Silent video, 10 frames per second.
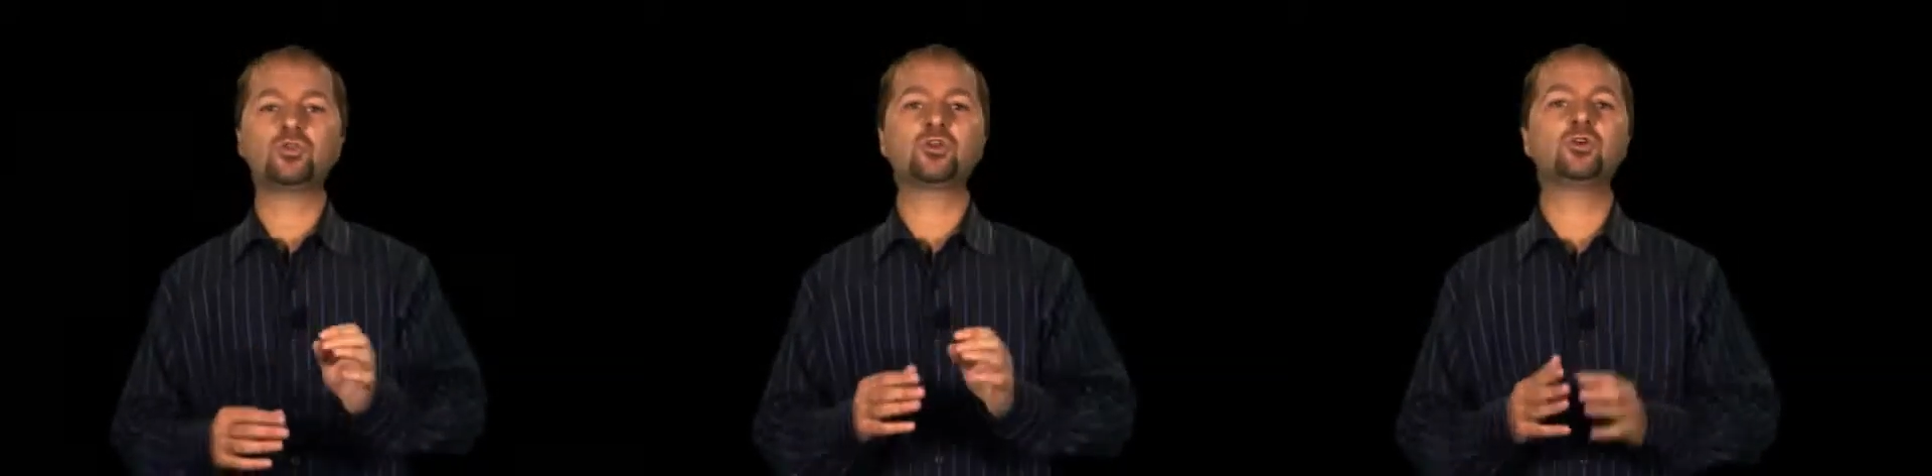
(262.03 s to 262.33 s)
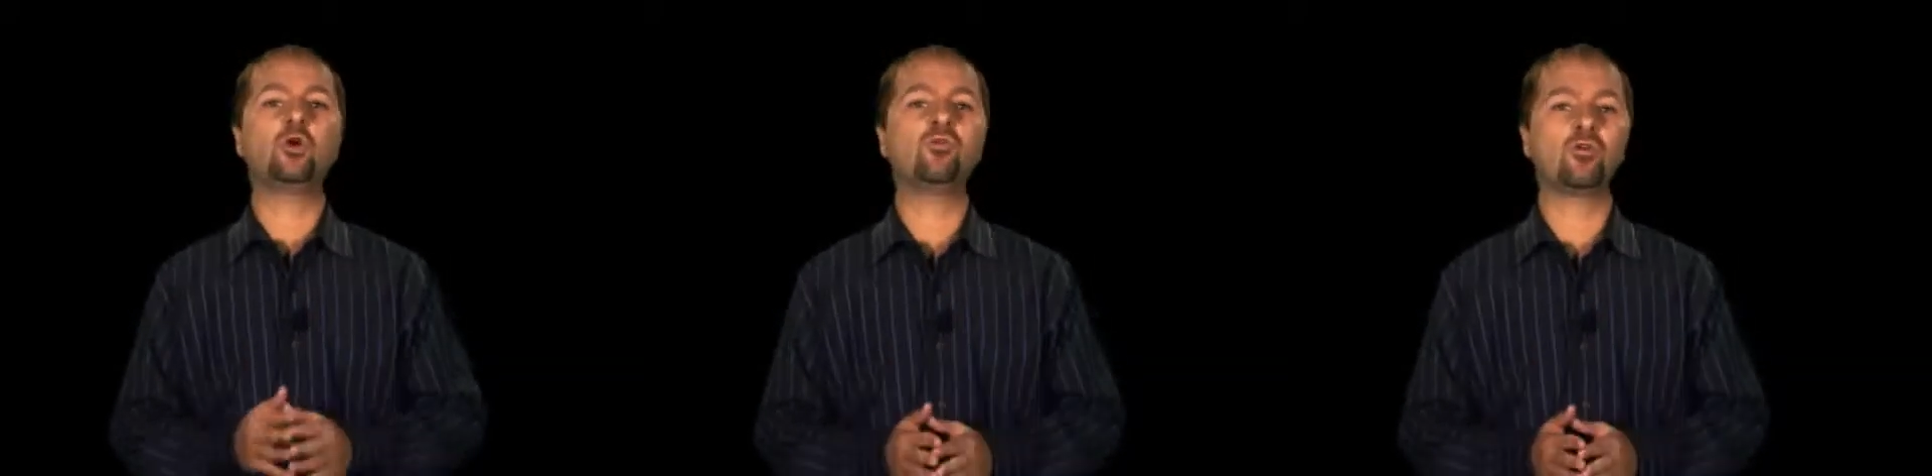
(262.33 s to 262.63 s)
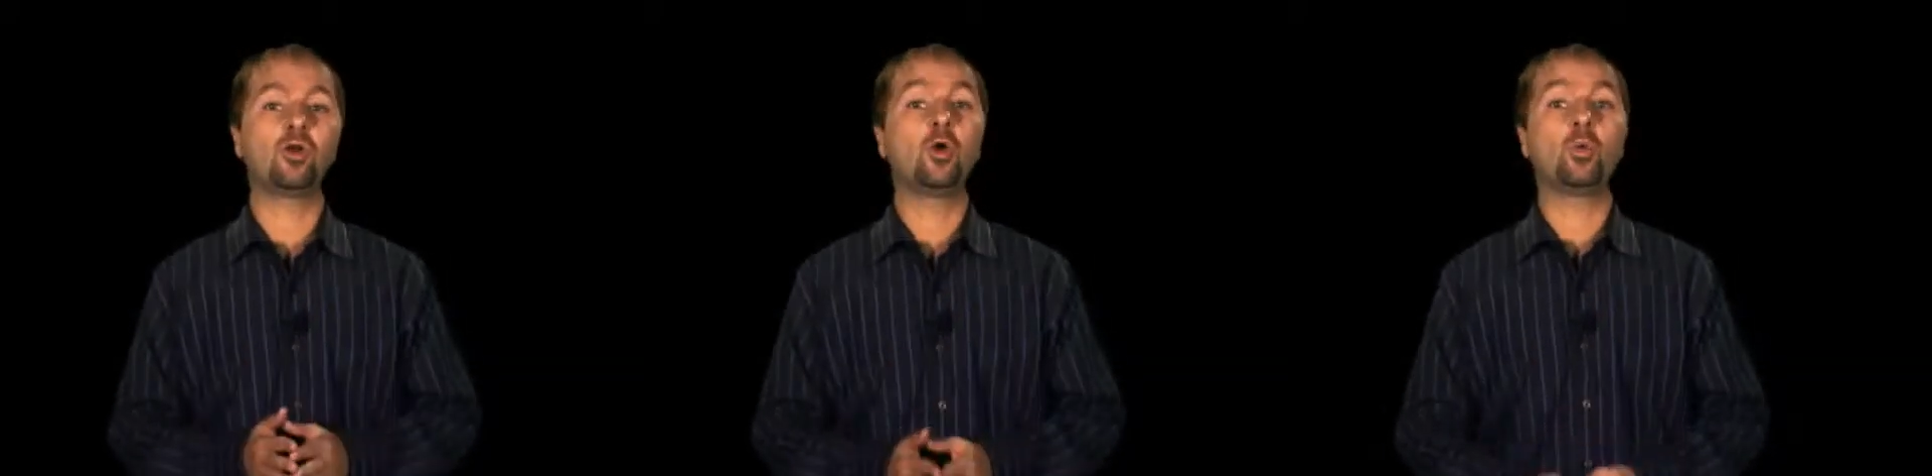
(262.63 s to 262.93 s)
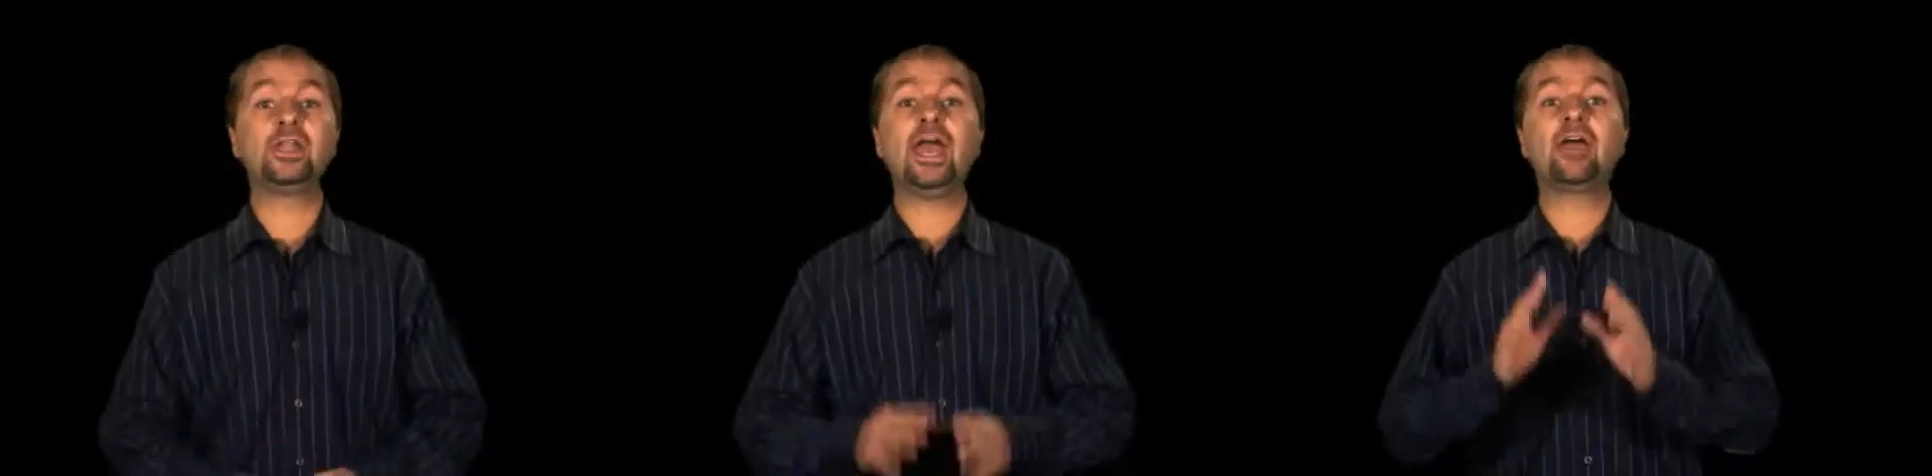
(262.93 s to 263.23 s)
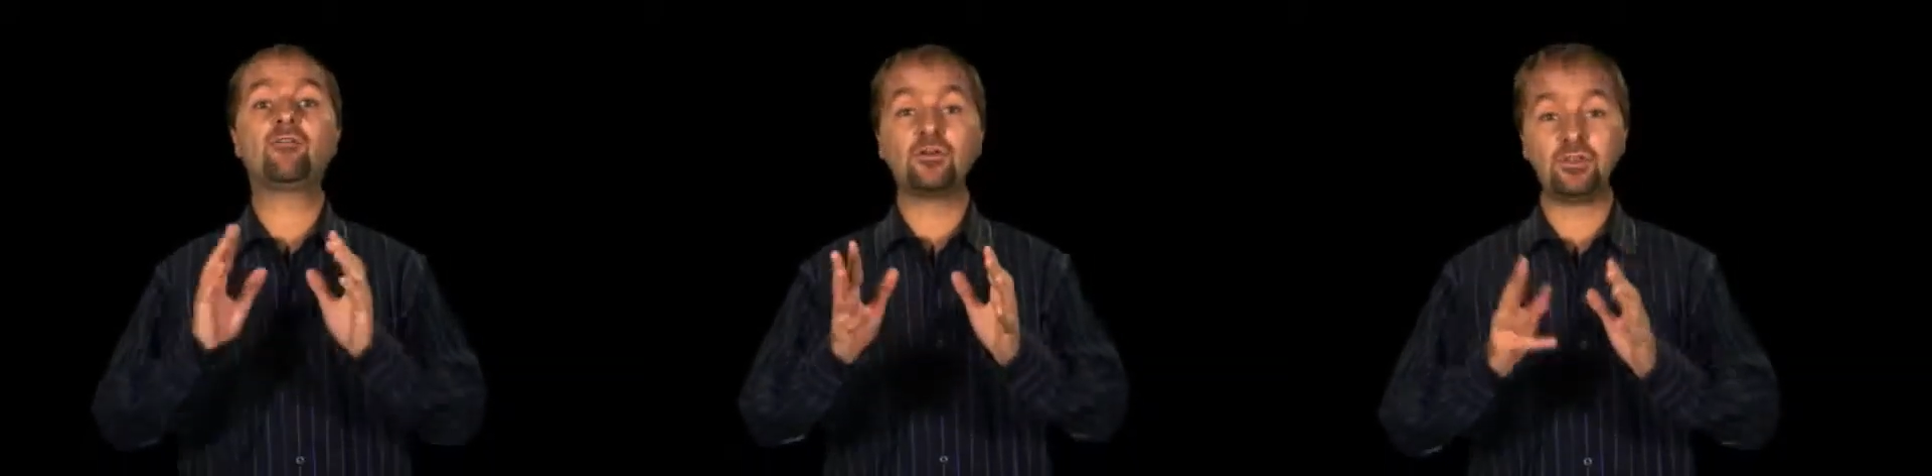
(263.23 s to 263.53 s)
turn over when
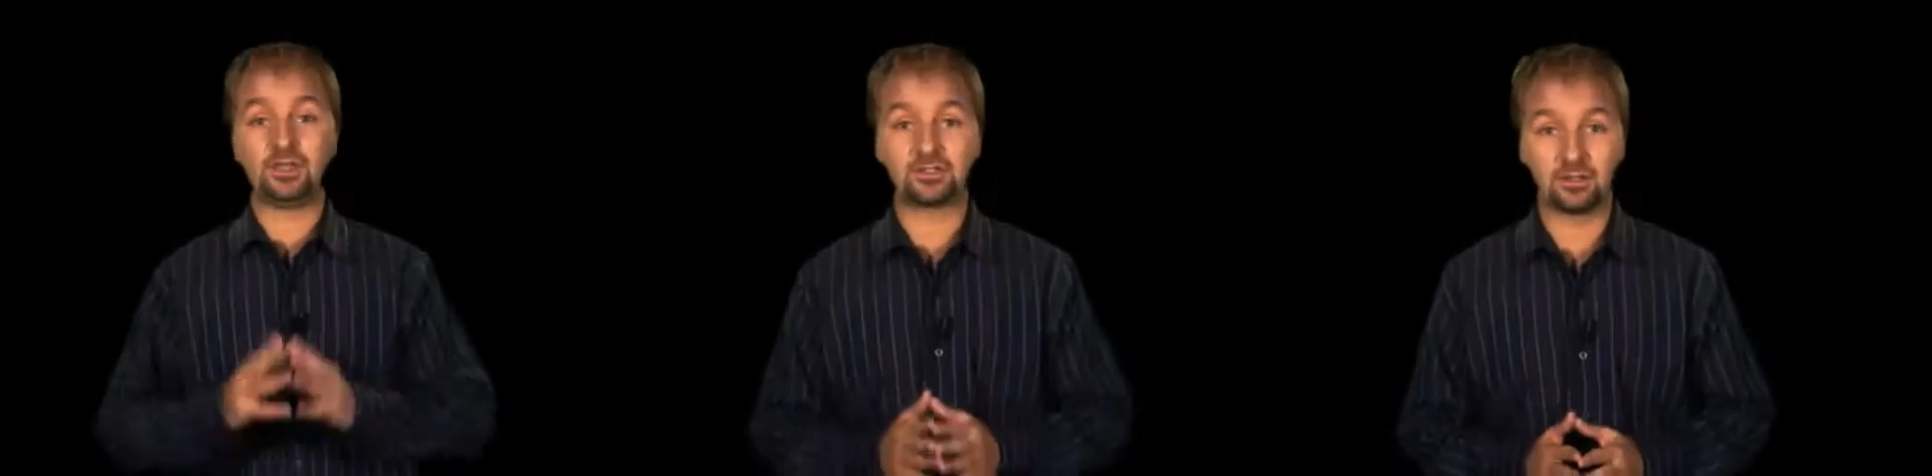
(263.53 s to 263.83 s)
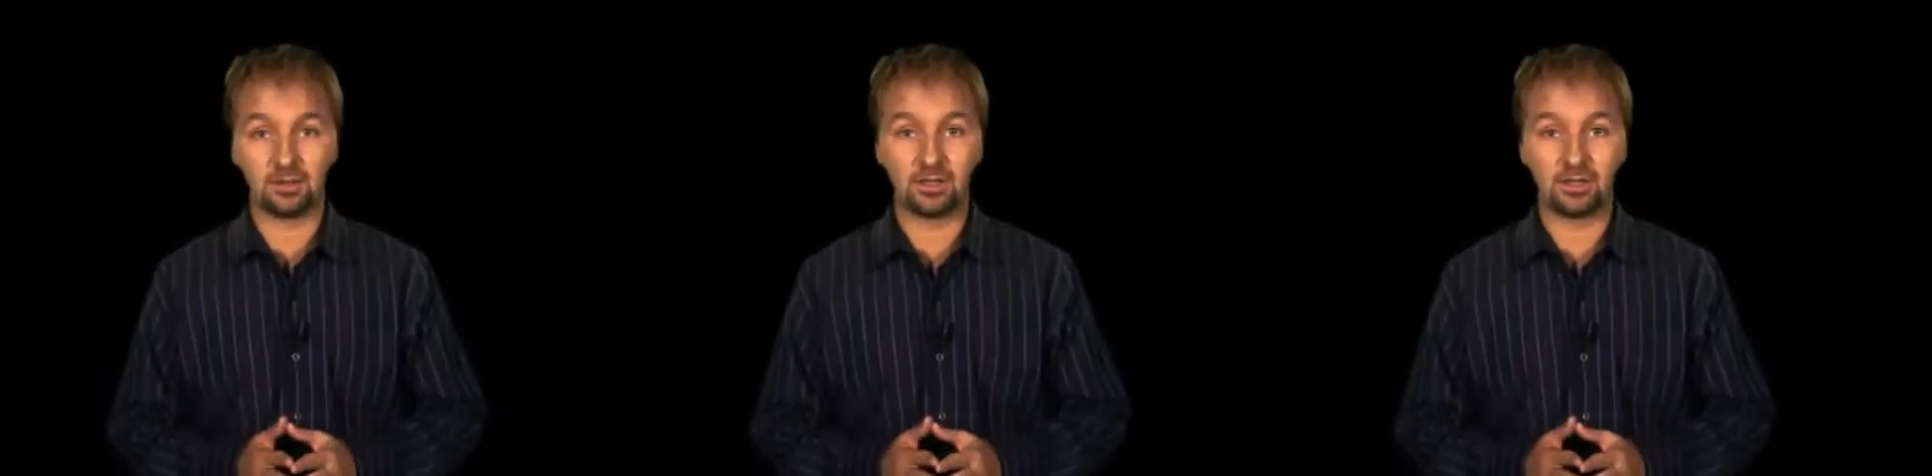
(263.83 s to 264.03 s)
everything is on the